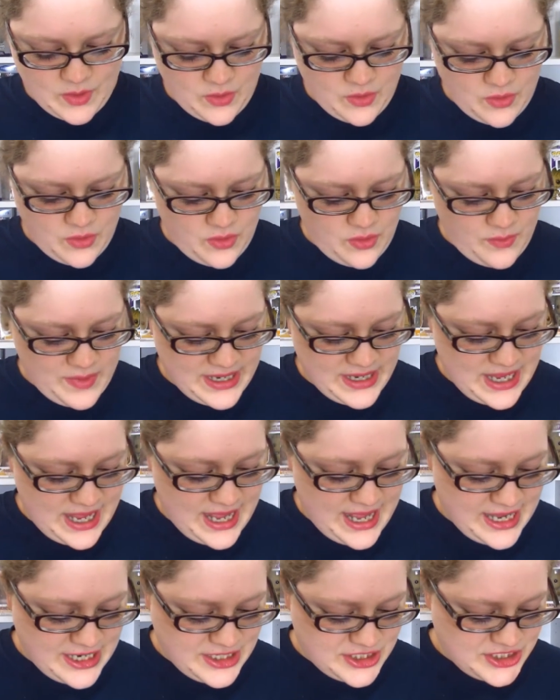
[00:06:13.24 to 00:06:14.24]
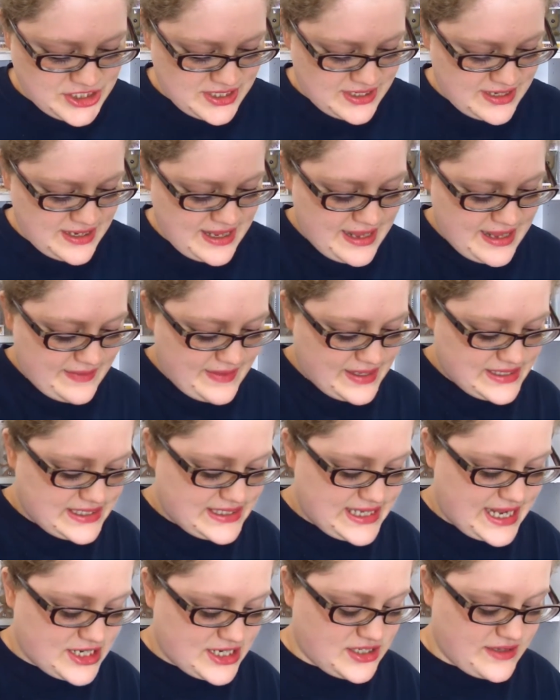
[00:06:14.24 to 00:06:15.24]
Oh my gosh. This
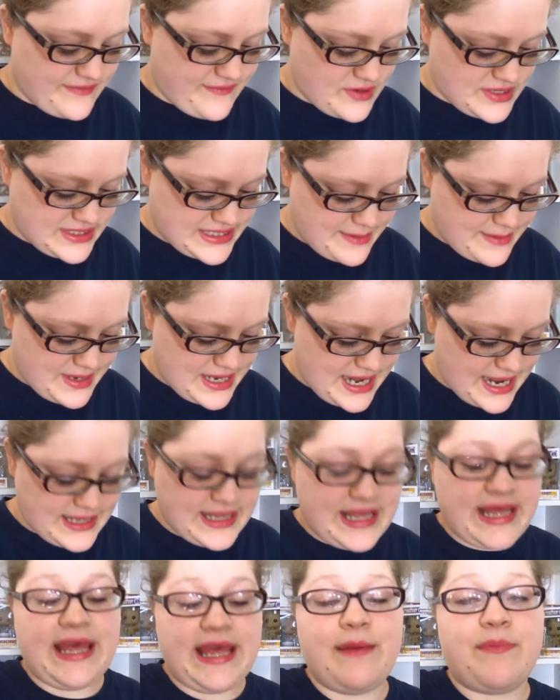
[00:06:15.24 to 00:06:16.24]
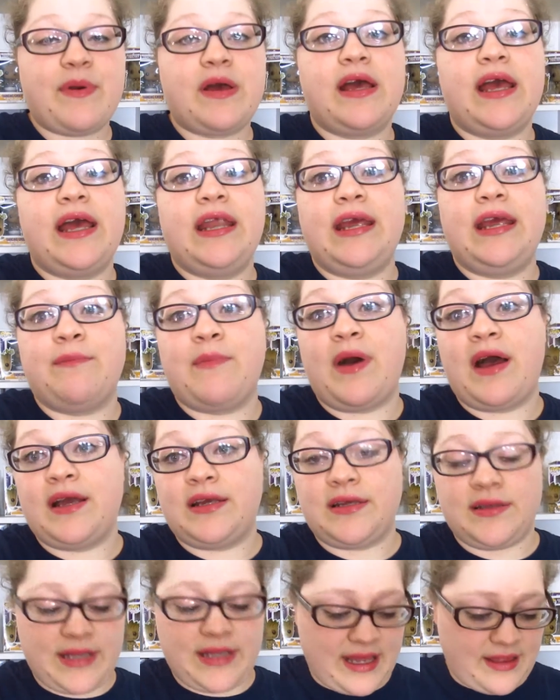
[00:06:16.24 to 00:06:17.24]
is actually first time and I keep hitting
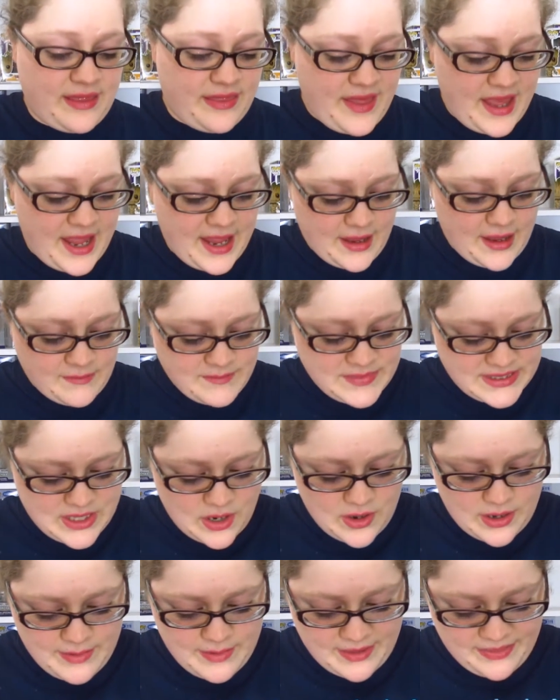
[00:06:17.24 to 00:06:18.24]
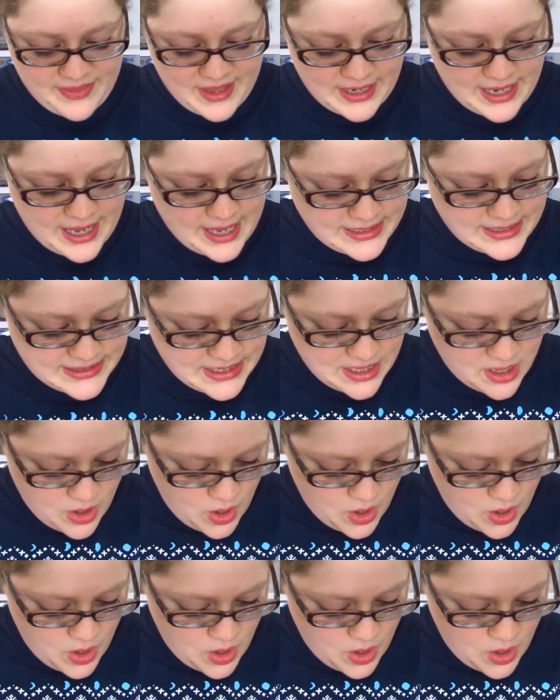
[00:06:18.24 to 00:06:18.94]
my that thing. I'm sorry about that, guys.